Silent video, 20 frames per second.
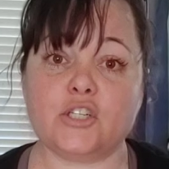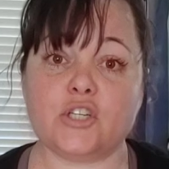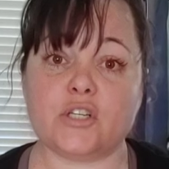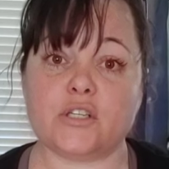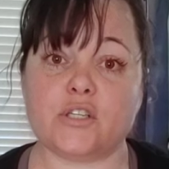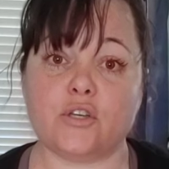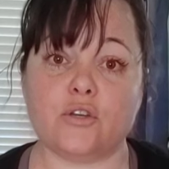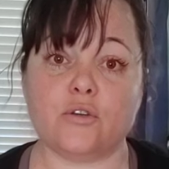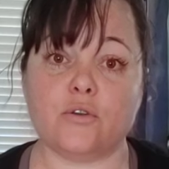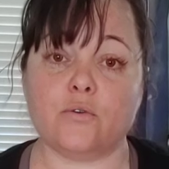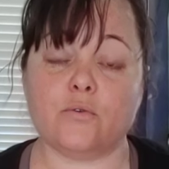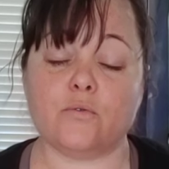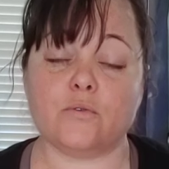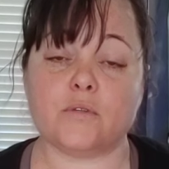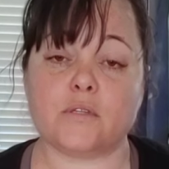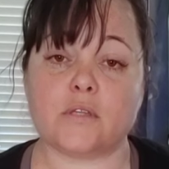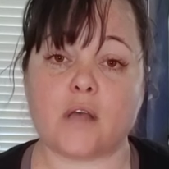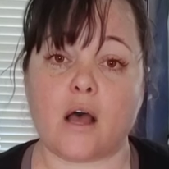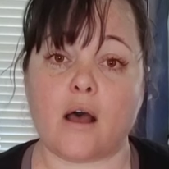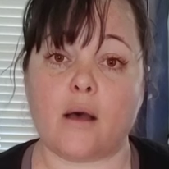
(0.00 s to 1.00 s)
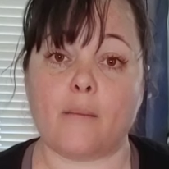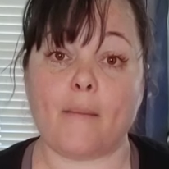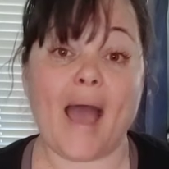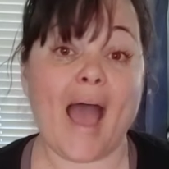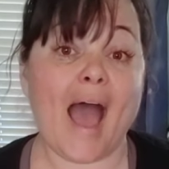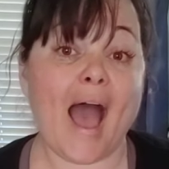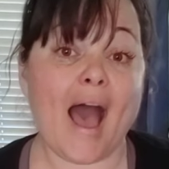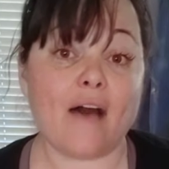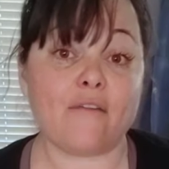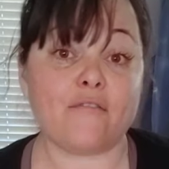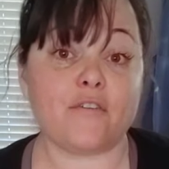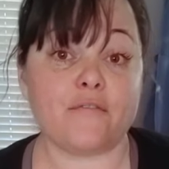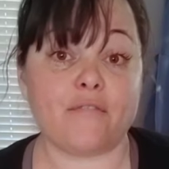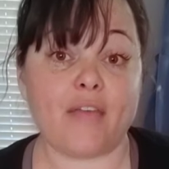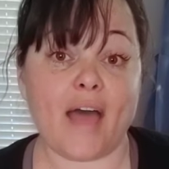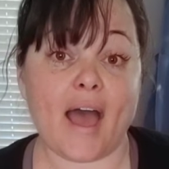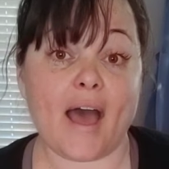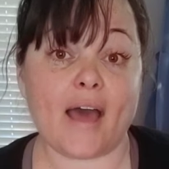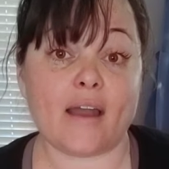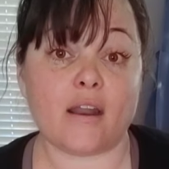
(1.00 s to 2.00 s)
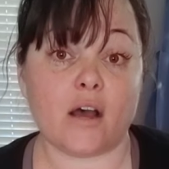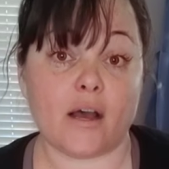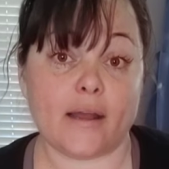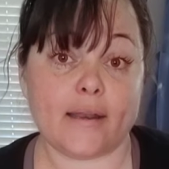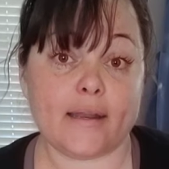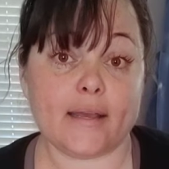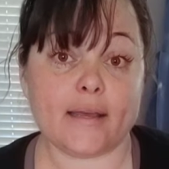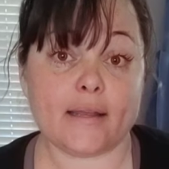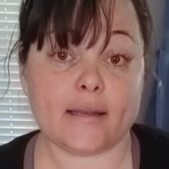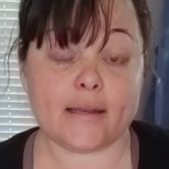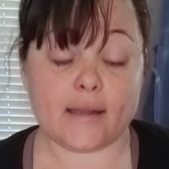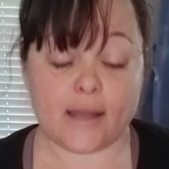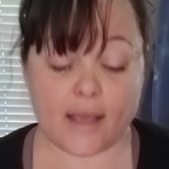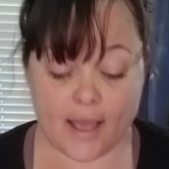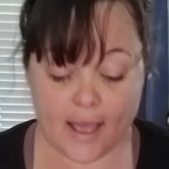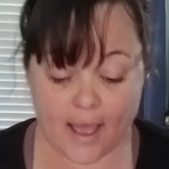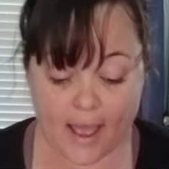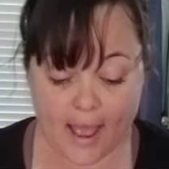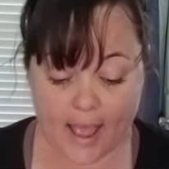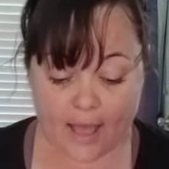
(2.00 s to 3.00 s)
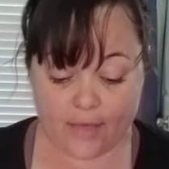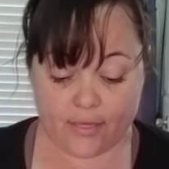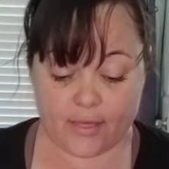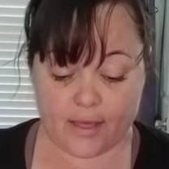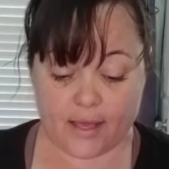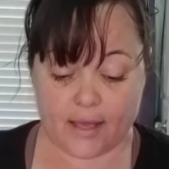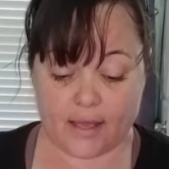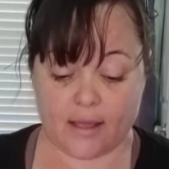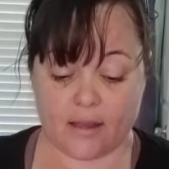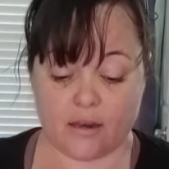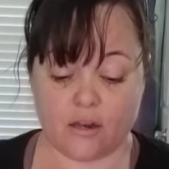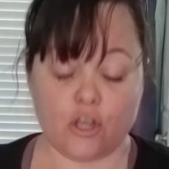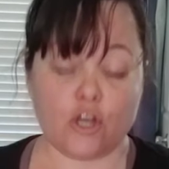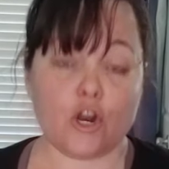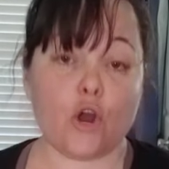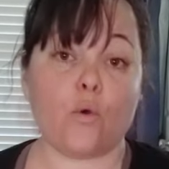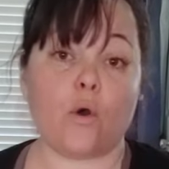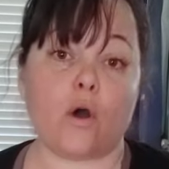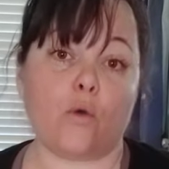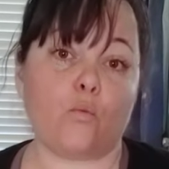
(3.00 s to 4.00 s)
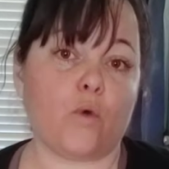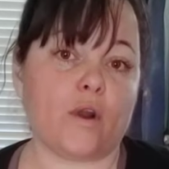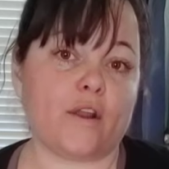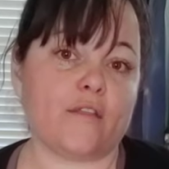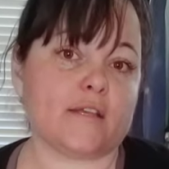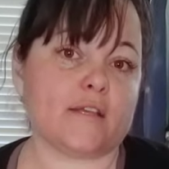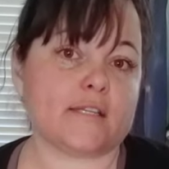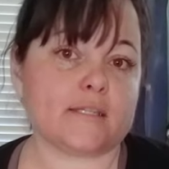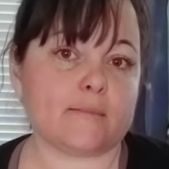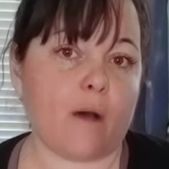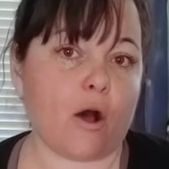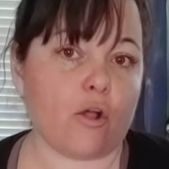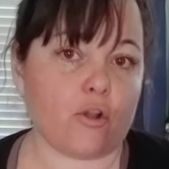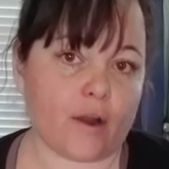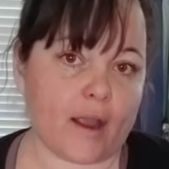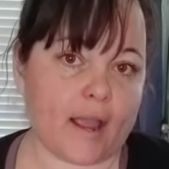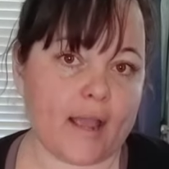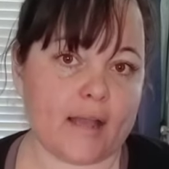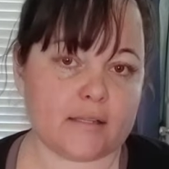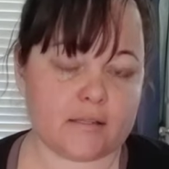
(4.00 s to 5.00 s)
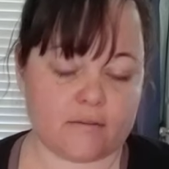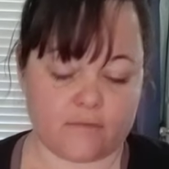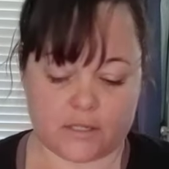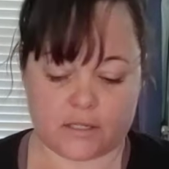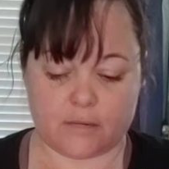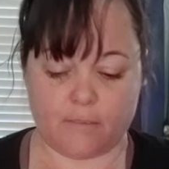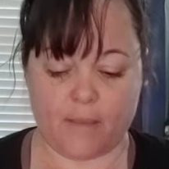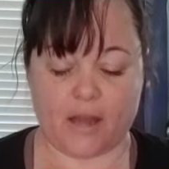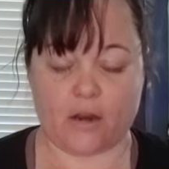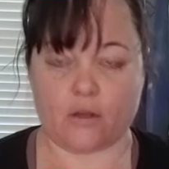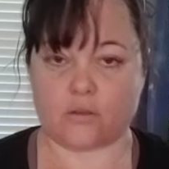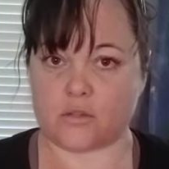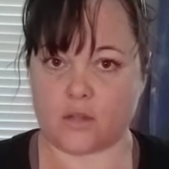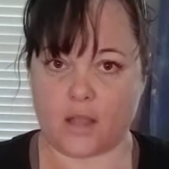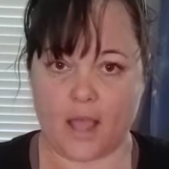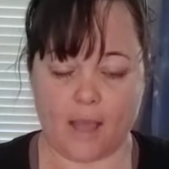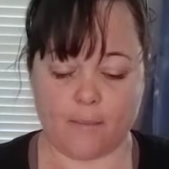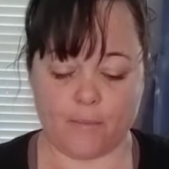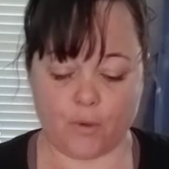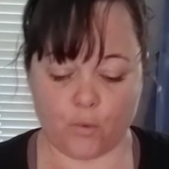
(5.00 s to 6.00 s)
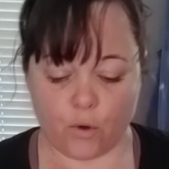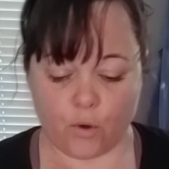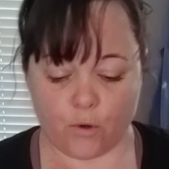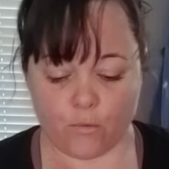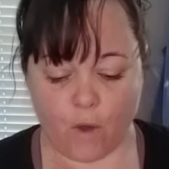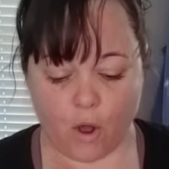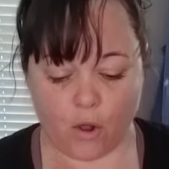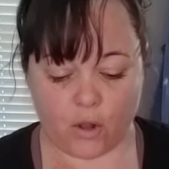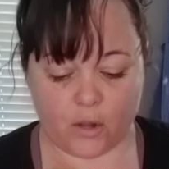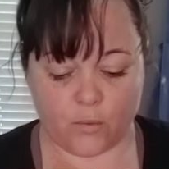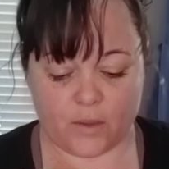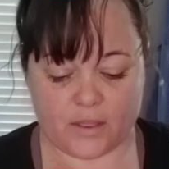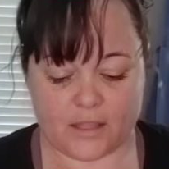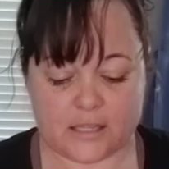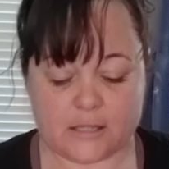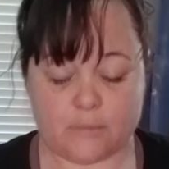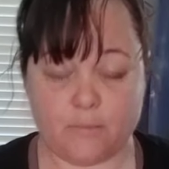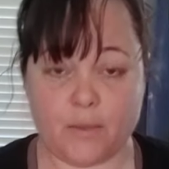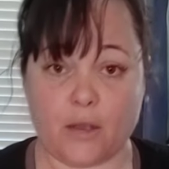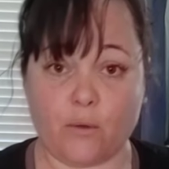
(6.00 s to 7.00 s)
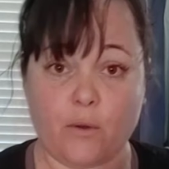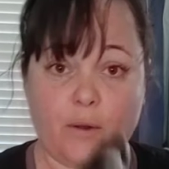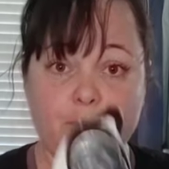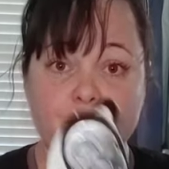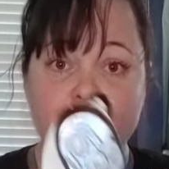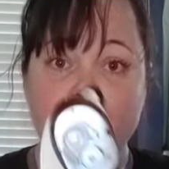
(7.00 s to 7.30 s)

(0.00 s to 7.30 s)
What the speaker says: just use half of that onion and then, one of the smaller cans of the tomatoes, okay? But we're rolling with this big one.